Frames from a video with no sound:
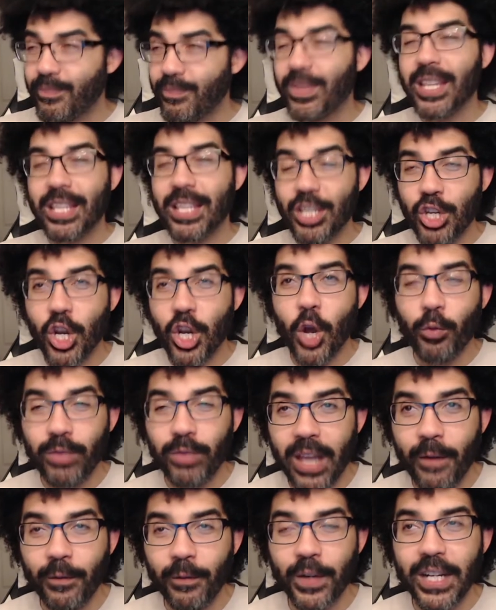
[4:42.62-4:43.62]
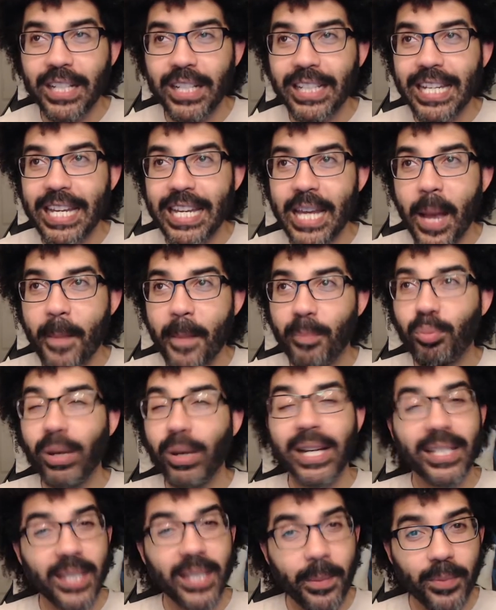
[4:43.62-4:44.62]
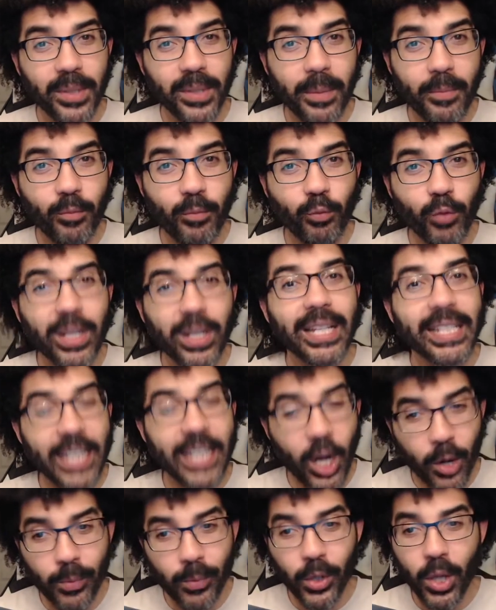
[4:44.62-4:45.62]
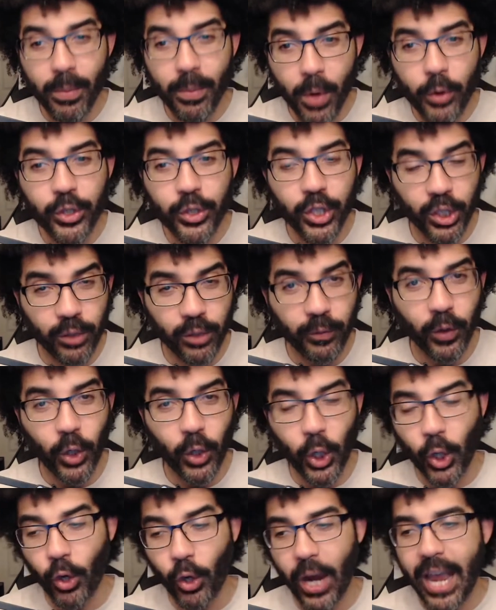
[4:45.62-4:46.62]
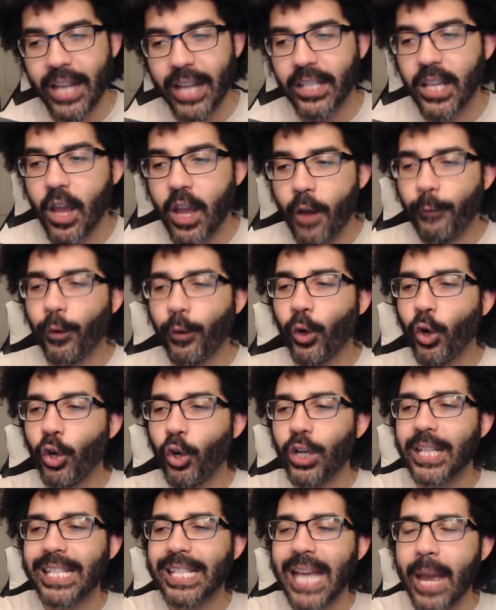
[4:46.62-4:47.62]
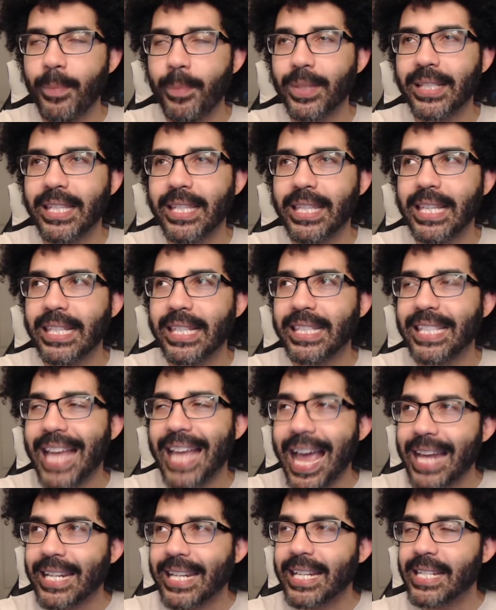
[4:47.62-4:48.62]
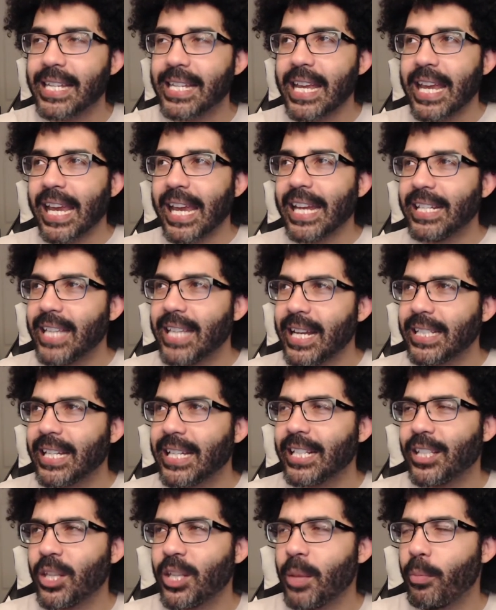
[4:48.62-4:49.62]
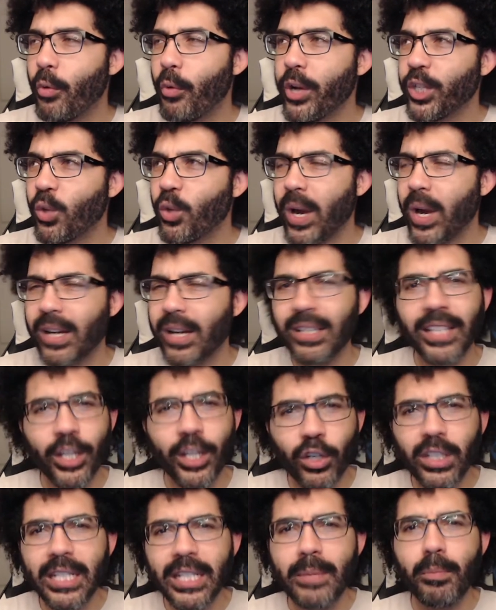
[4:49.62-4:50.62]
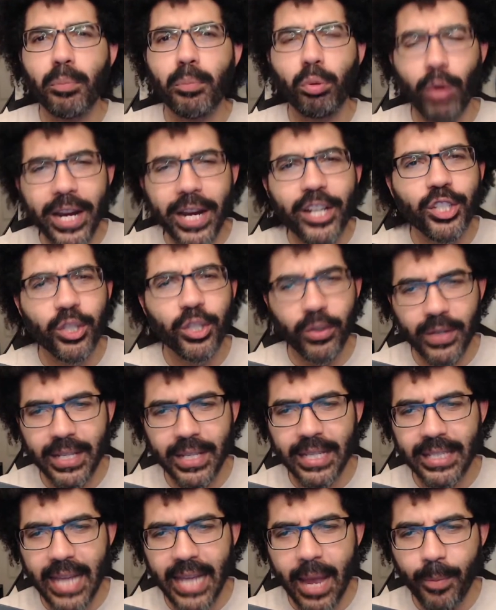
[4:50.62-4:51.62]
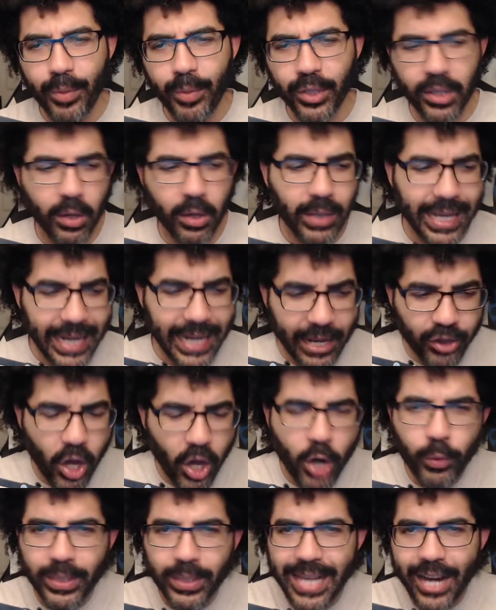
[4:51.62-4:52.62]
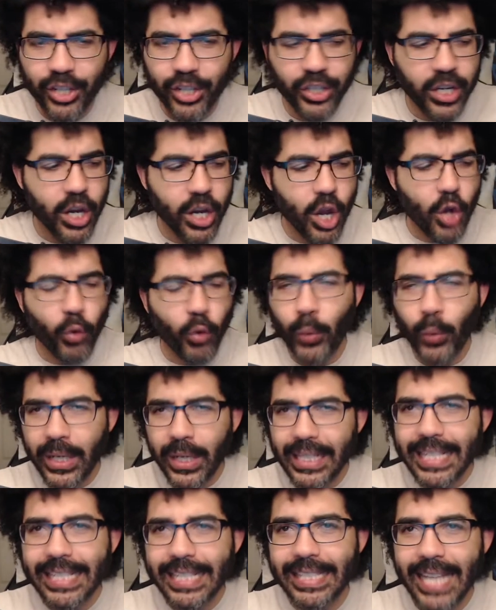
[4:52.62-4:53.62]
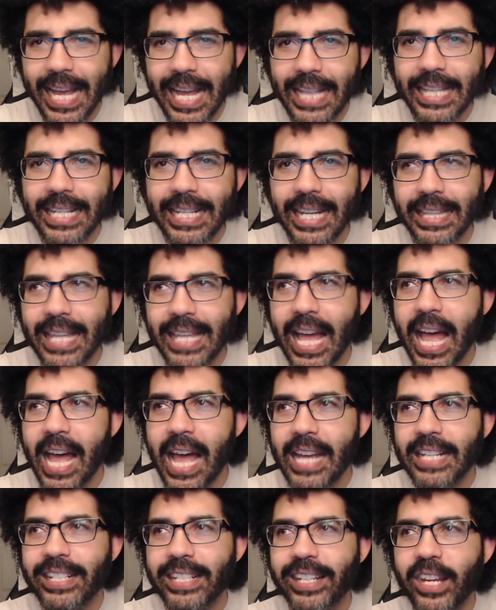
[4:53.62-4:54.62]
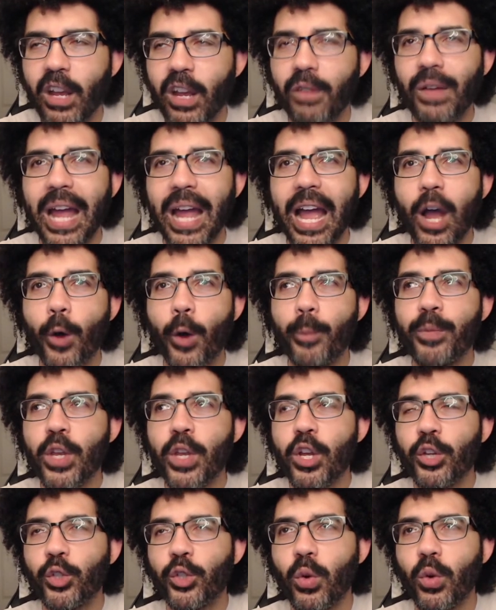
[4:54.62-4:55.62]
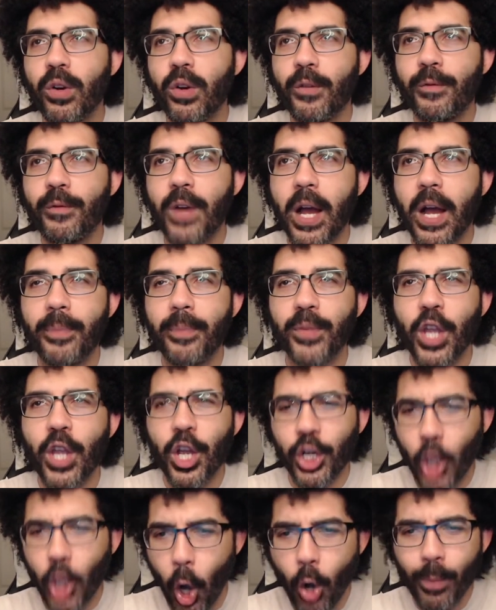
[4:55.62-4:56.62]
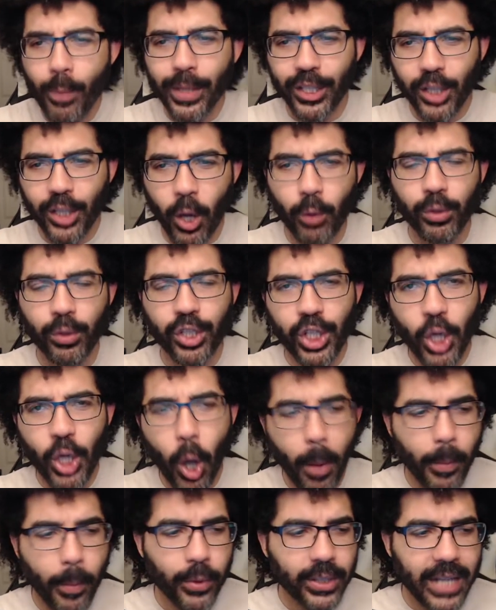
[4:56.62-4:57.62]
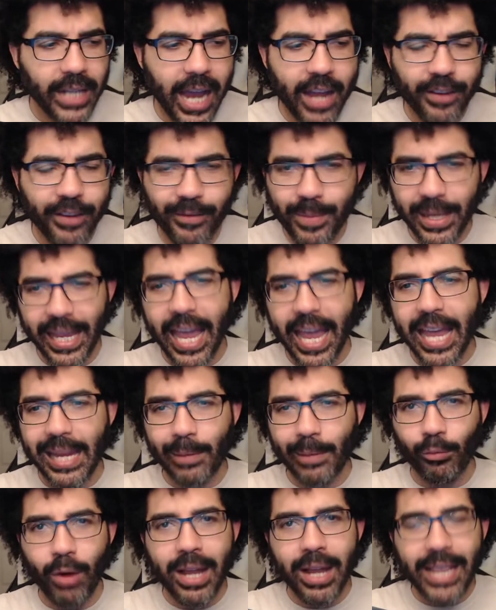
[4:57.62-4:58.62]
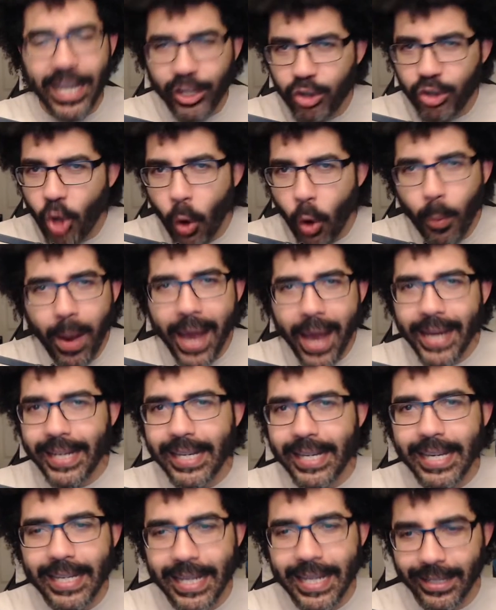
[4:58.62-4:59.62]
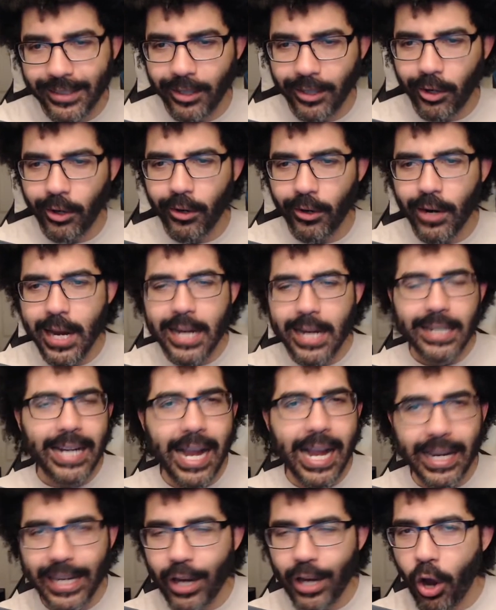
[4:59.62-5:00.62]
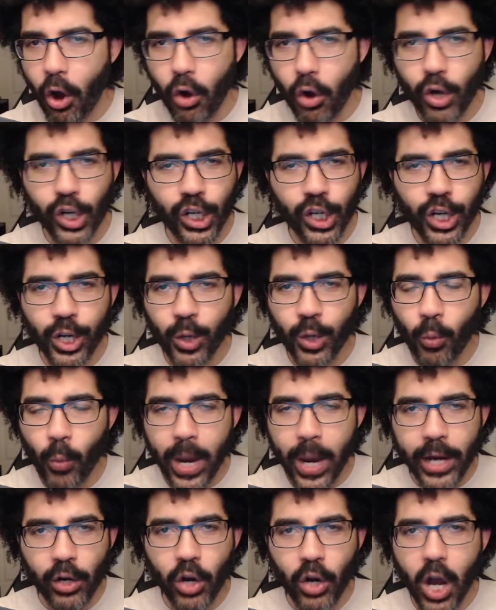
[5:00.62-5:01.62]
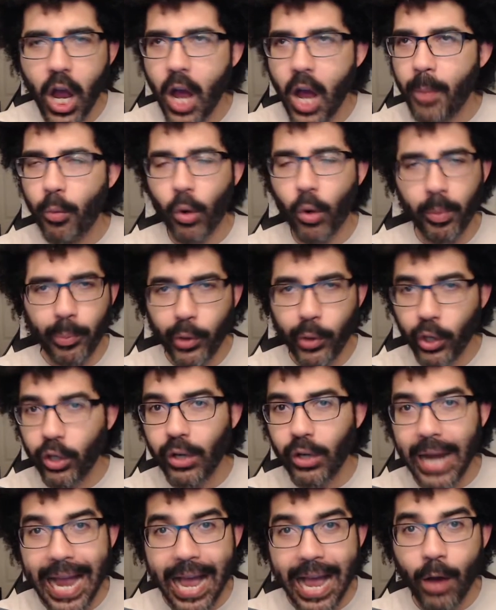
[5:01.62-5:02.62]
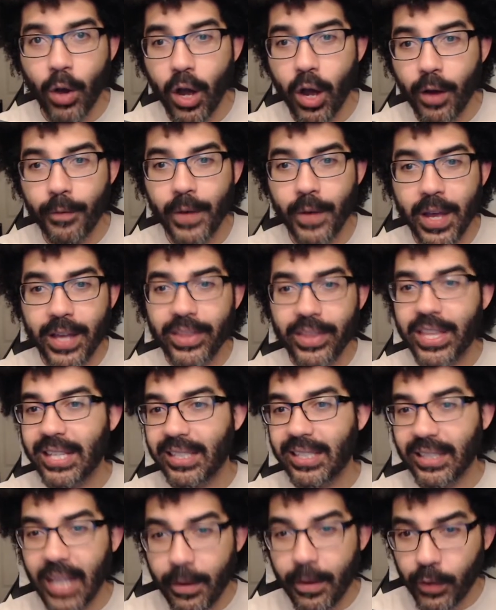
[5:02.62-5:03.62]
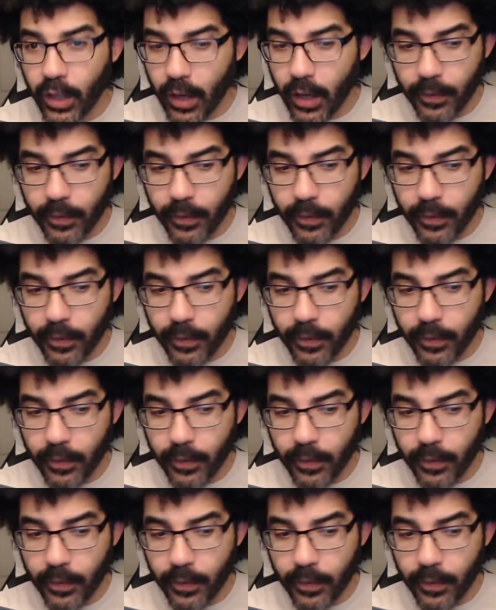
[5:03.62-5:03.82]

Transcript: you know, definitely brings up some really terrible emotions for her. And for her to tap into this sadness, it does get to the point where it literally breaks her in this episode. Like, I thought it was actually really telling at the idea of how sort of comatose she almost kind of became, right? Like, nobody can get to her. Akakihara couldn't wake her up or pull her out of this level of